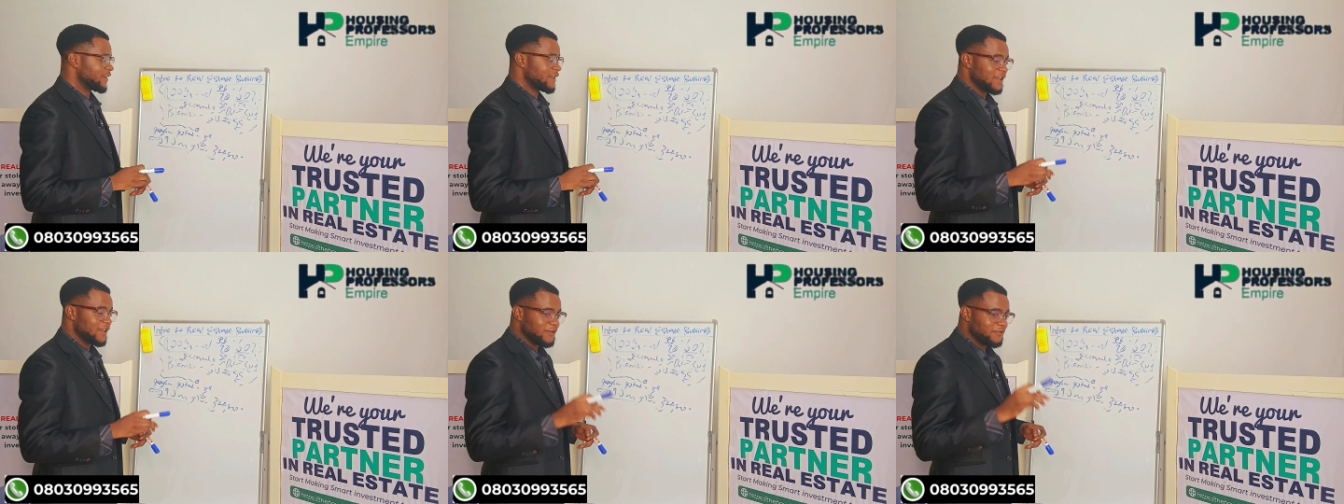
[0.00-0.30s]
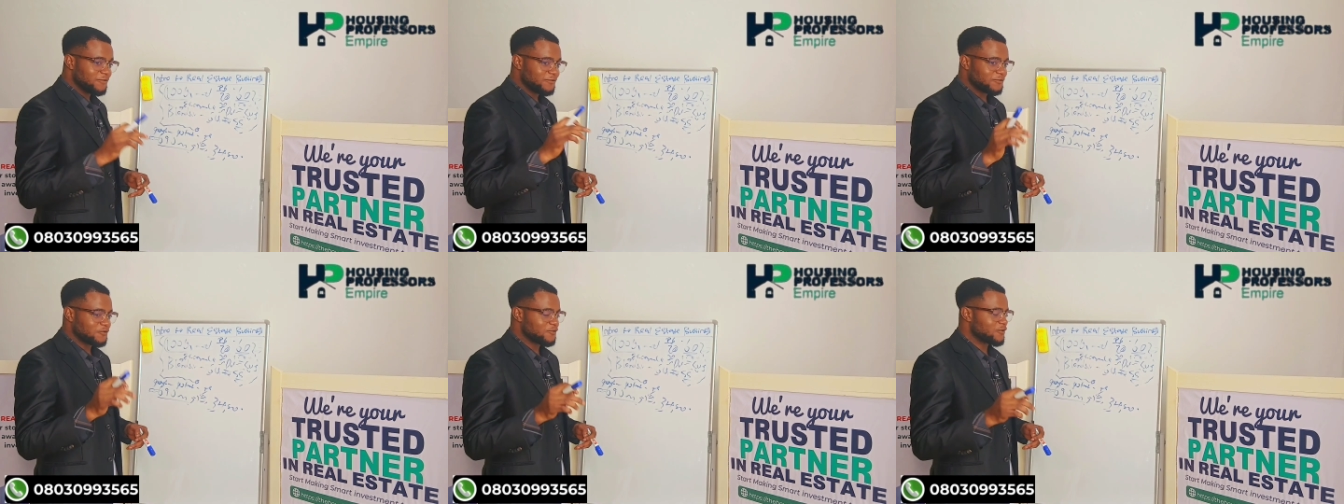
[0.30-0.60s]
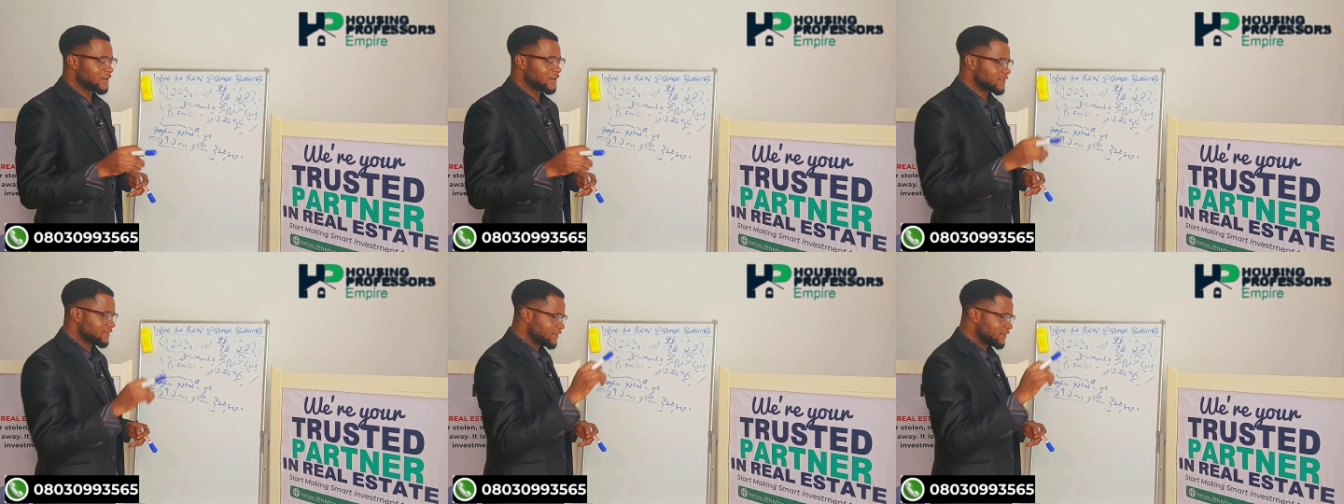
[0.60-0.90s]
if you
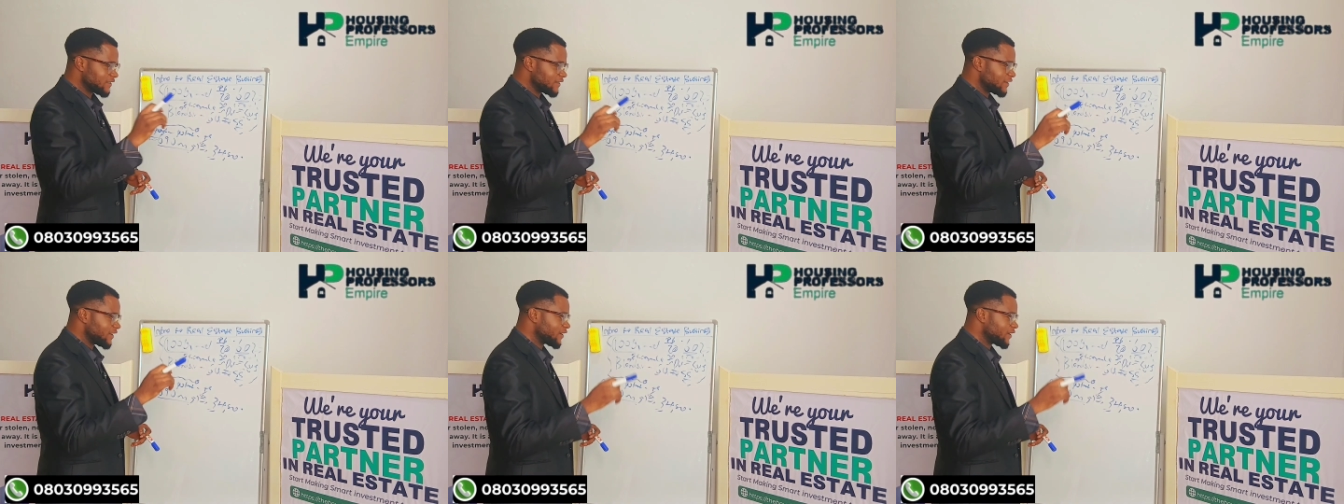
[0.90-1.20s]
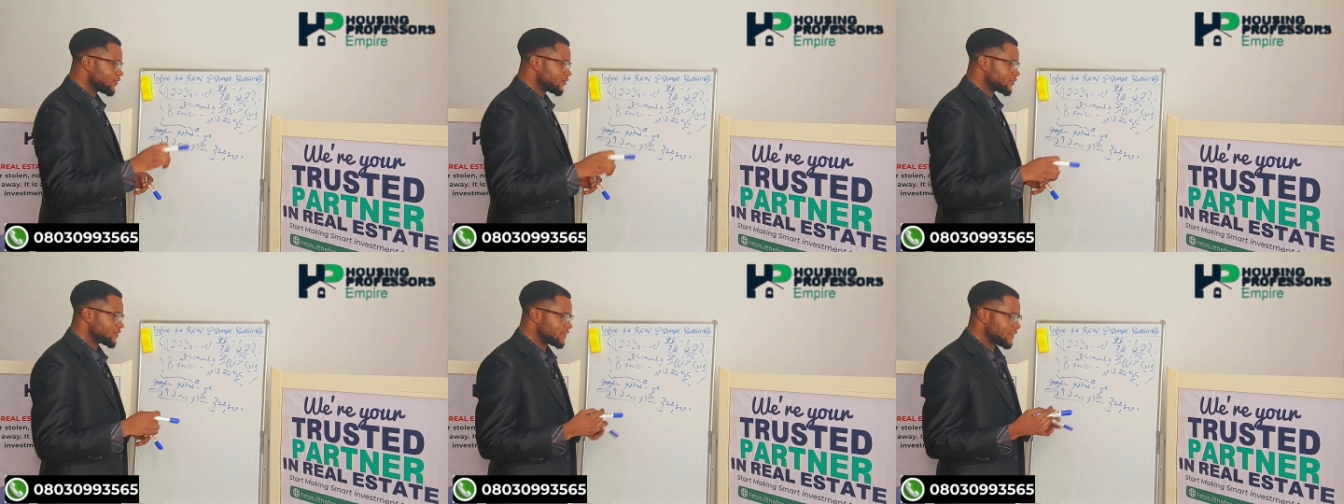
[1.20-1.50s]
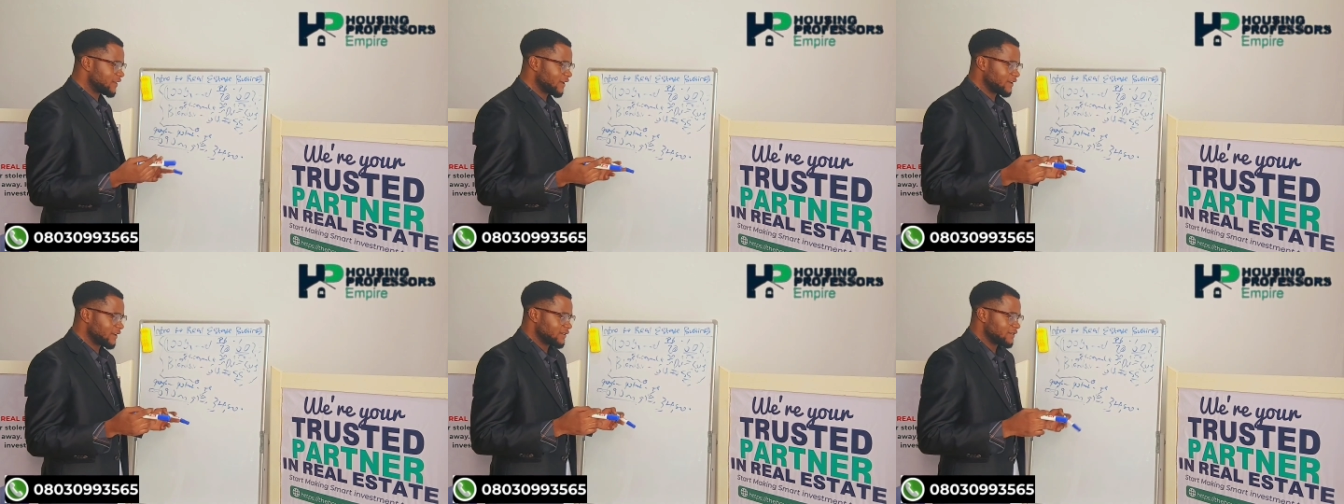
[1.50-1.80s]
are still in Lagos,
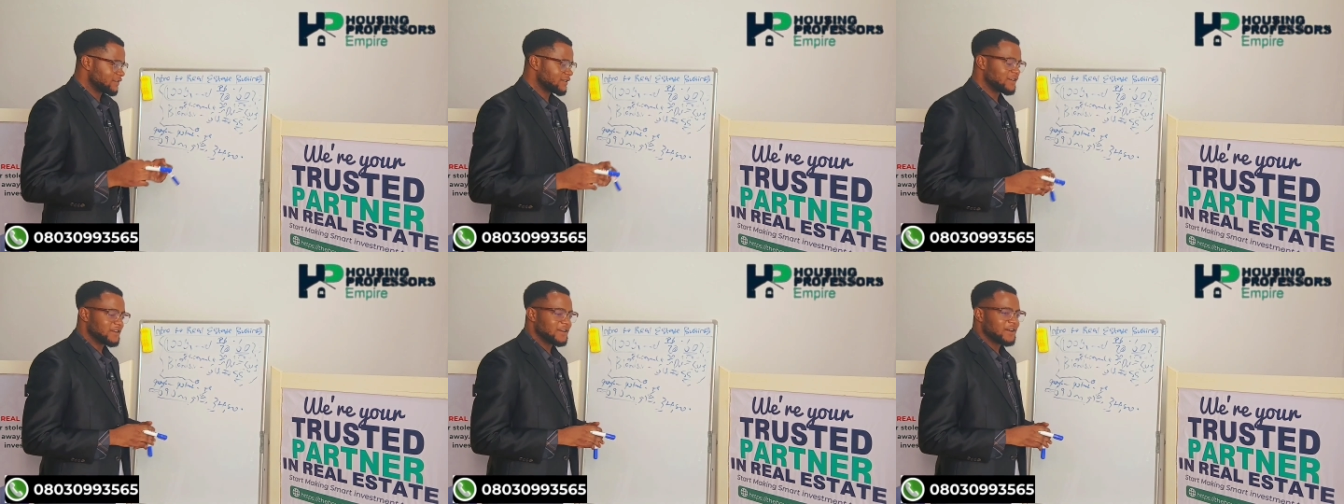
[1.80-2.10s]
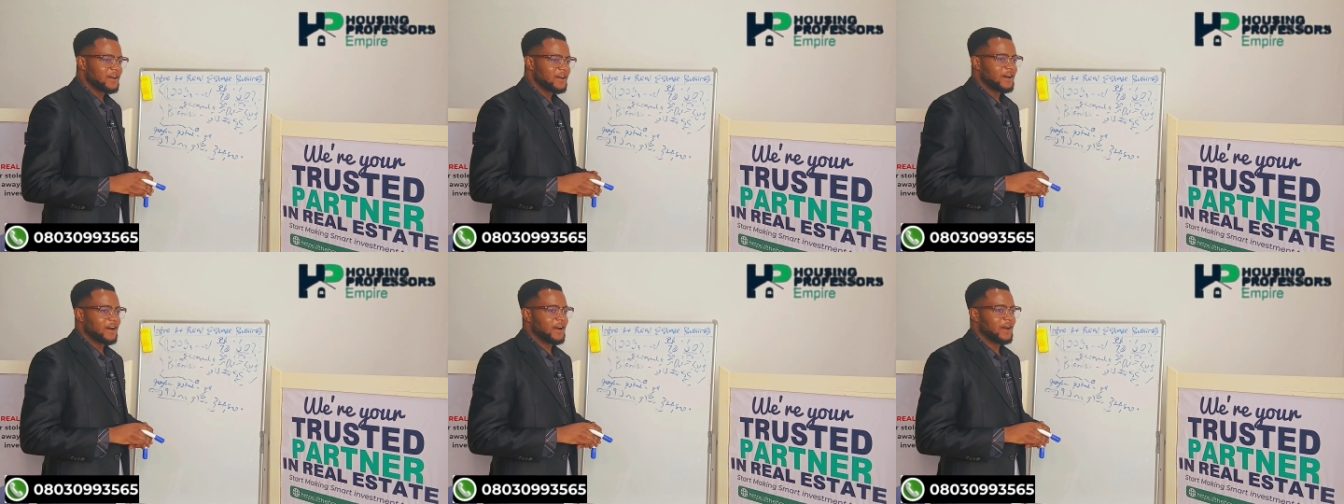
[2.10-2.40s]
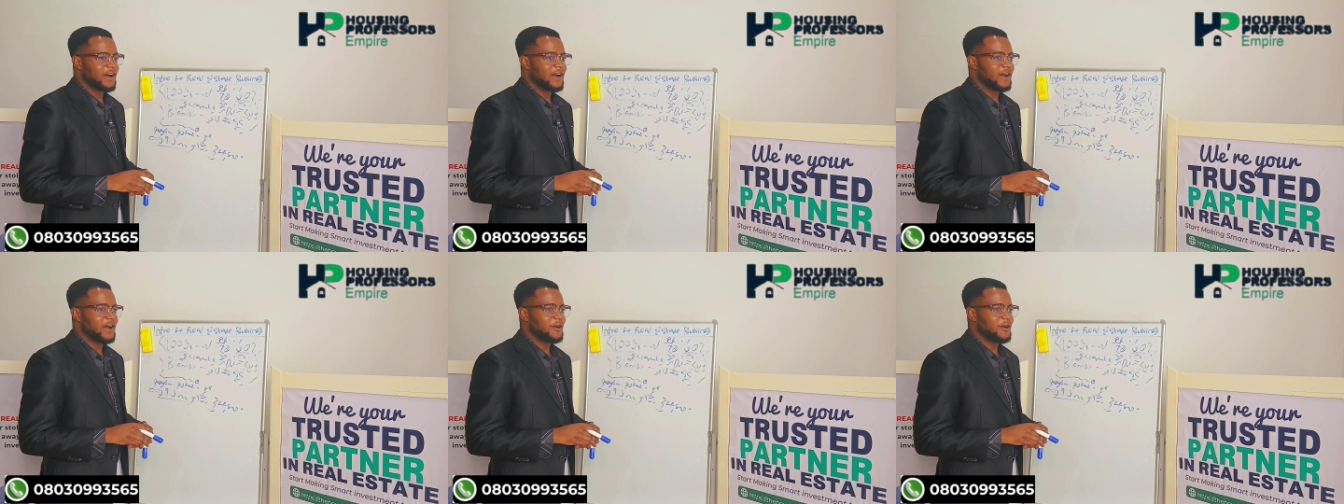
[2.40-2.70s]
then
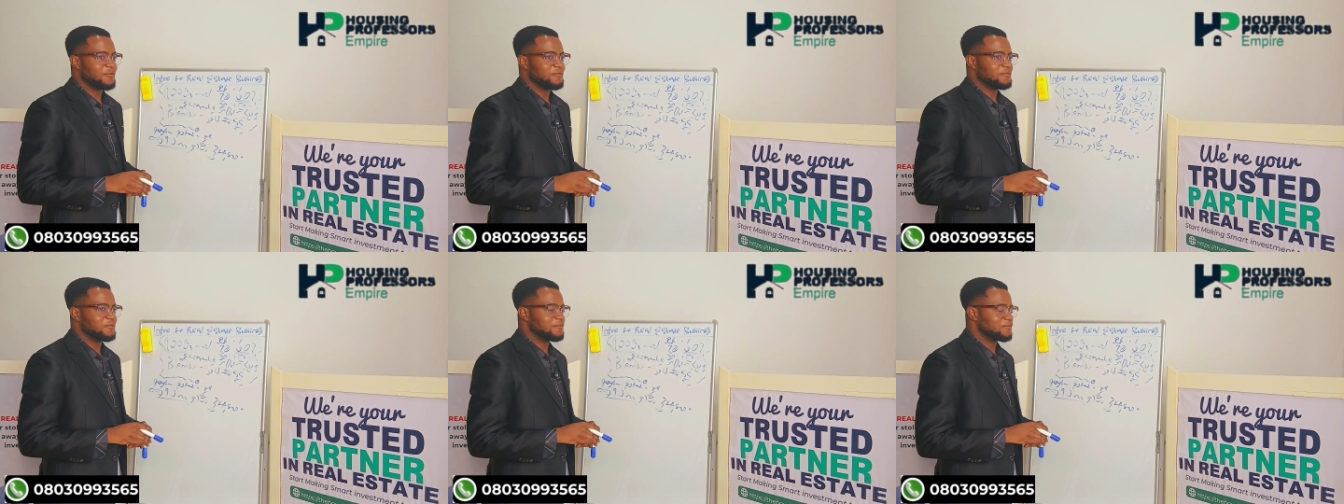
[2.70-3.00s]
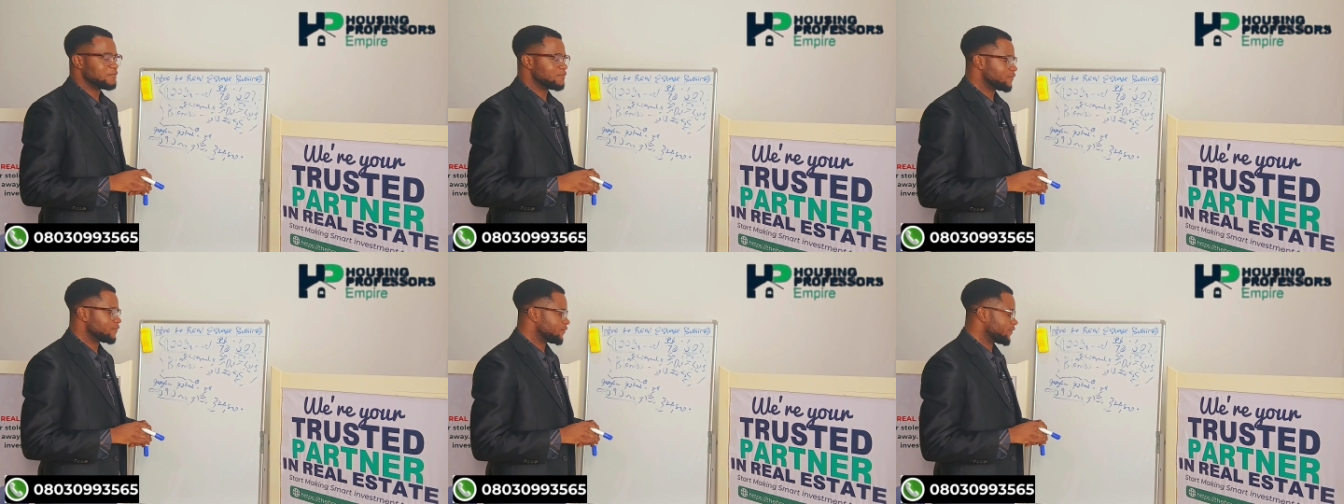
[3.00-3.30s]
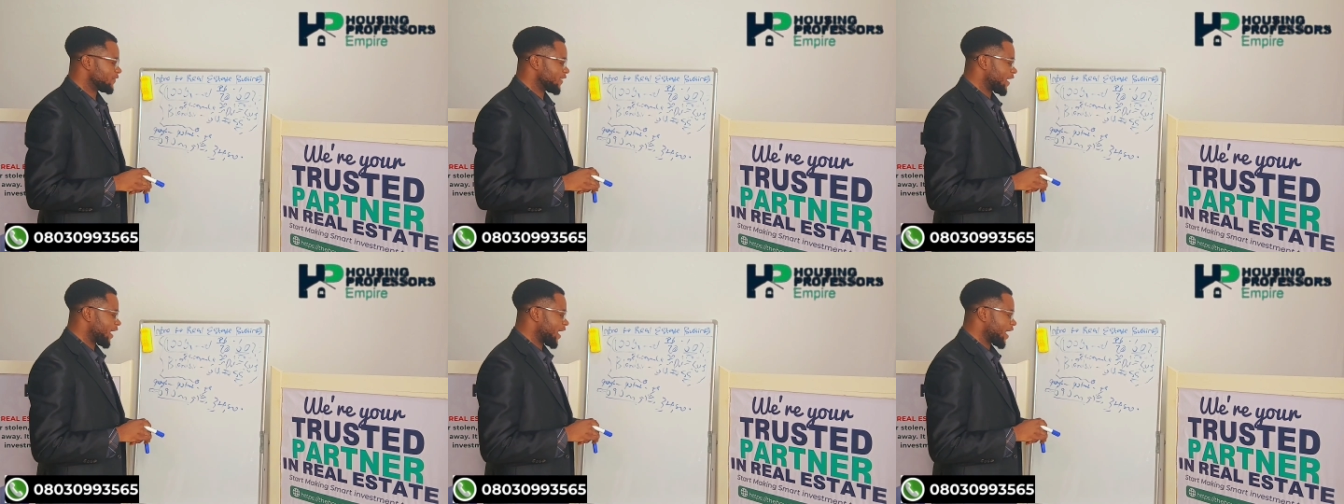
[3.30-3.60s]

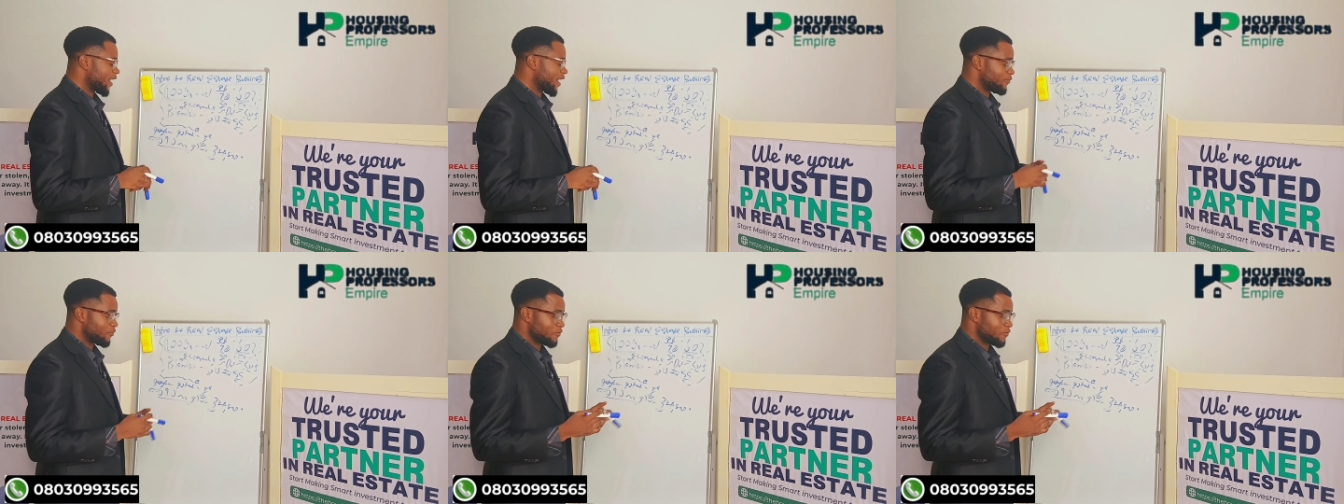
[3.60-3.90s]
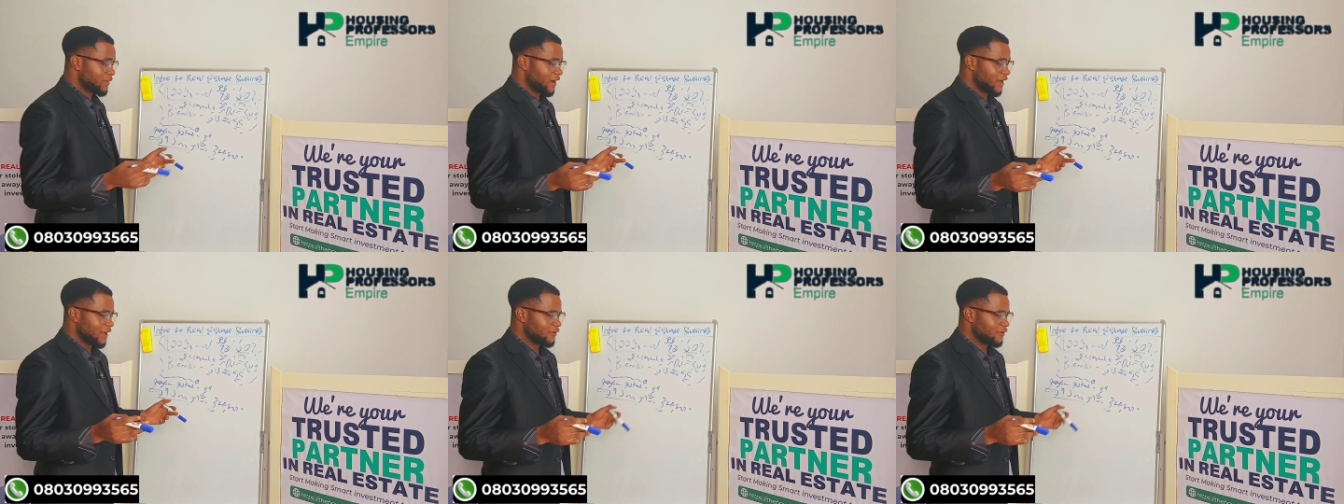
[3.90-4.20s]
I am on my